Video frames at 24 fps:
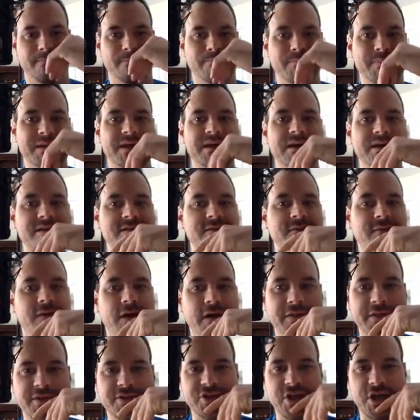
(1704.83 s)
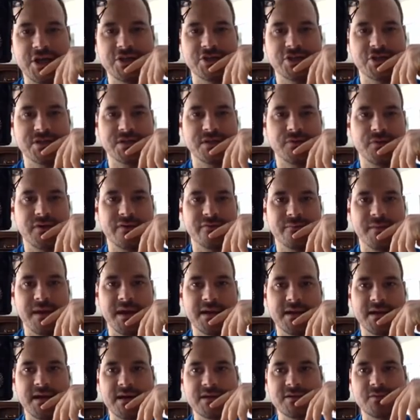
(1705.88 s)
because of all the changes that we've
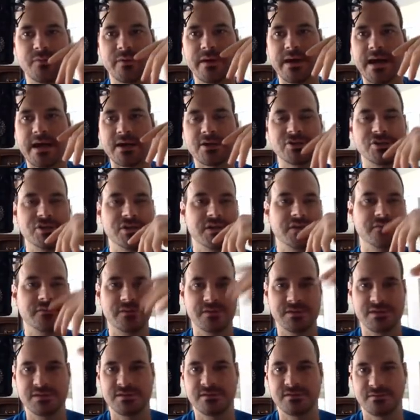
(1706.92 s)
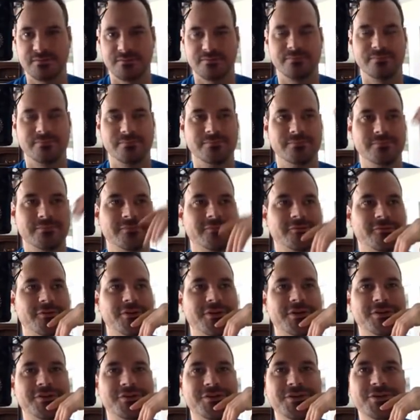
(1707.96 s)
made, guys, this is for
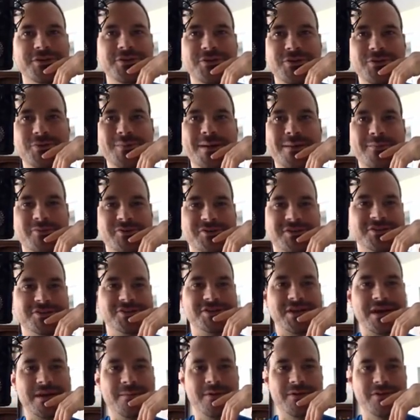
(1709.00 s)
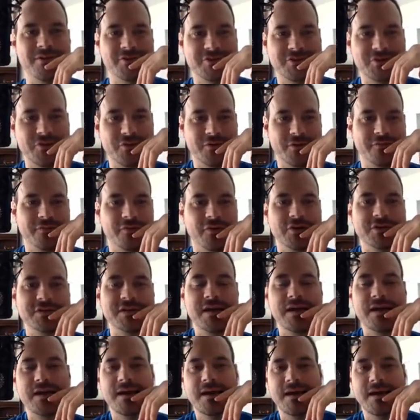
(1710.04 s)
the new members that just came in, those new referrals.